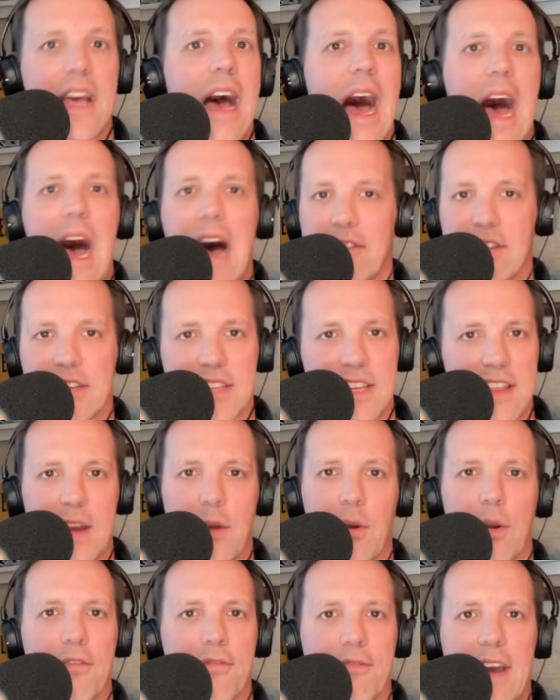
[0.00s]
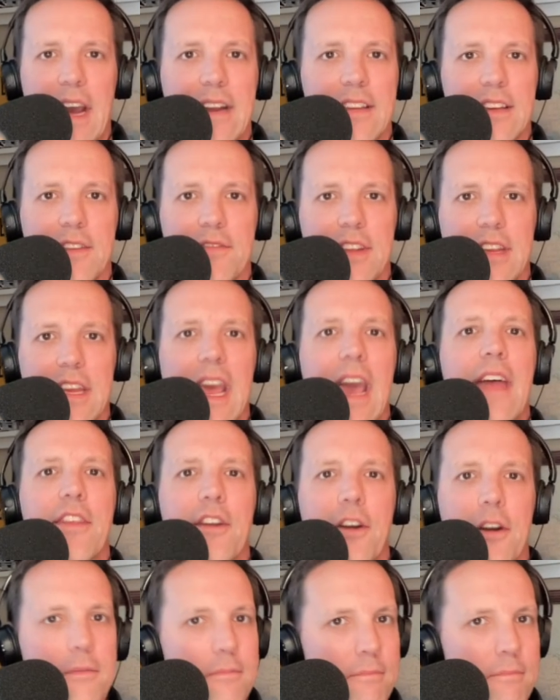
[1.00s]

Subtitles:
Obviously, they were effective together.